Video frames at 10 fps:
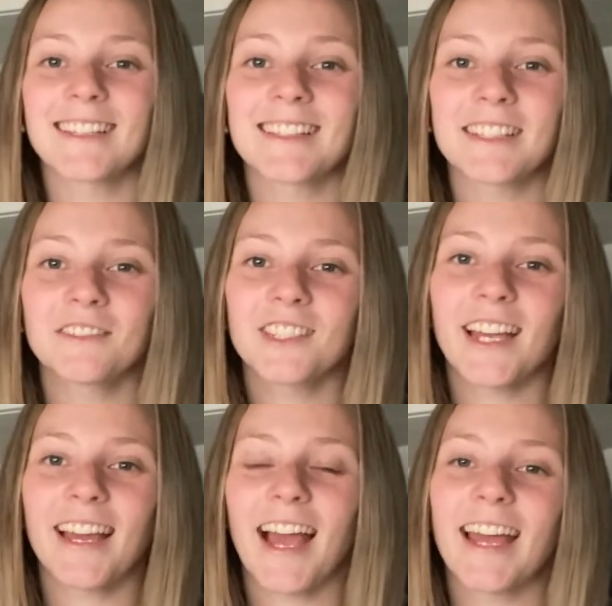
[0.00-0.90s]

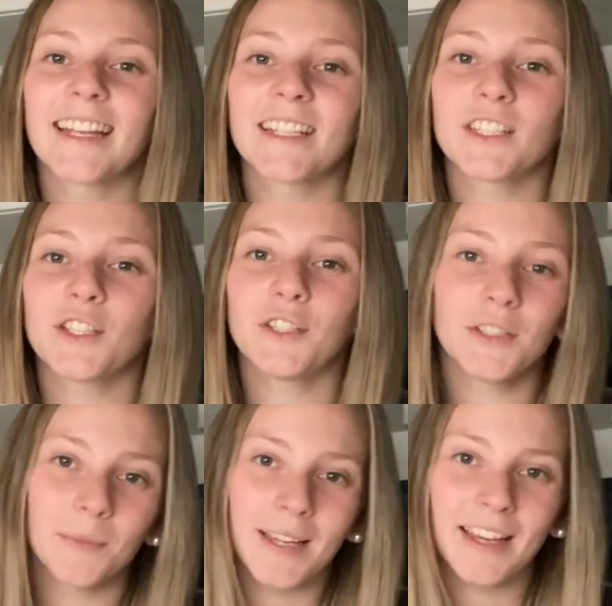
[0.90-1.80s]
Skillshare and
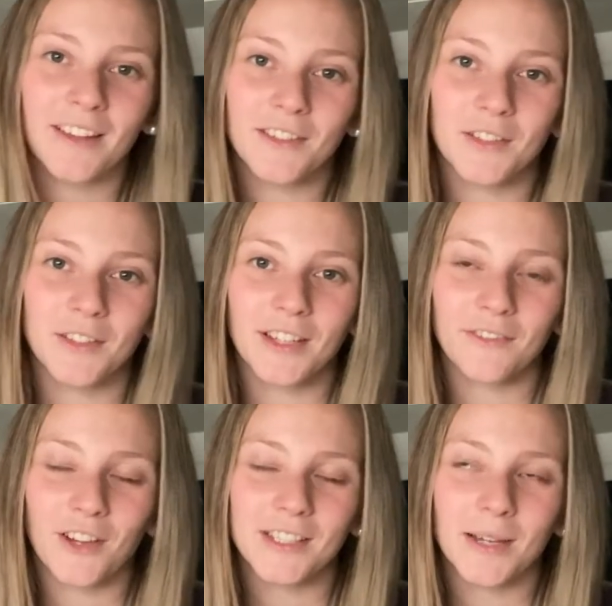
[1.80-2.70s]
Udemy are the two that
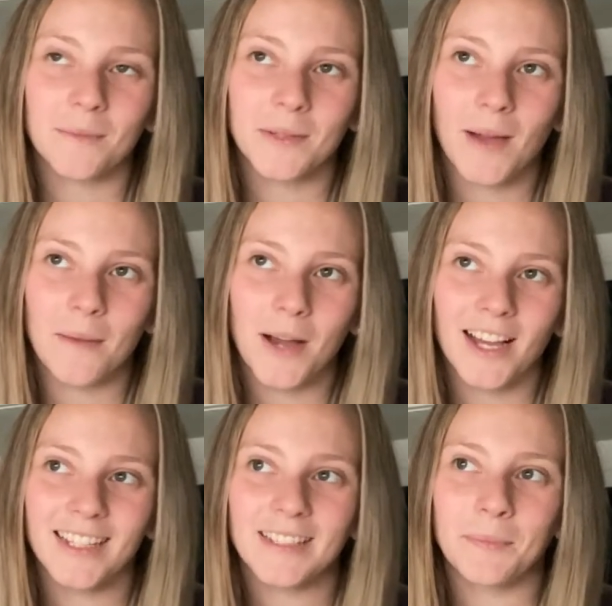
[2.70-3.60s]
first come to my mind,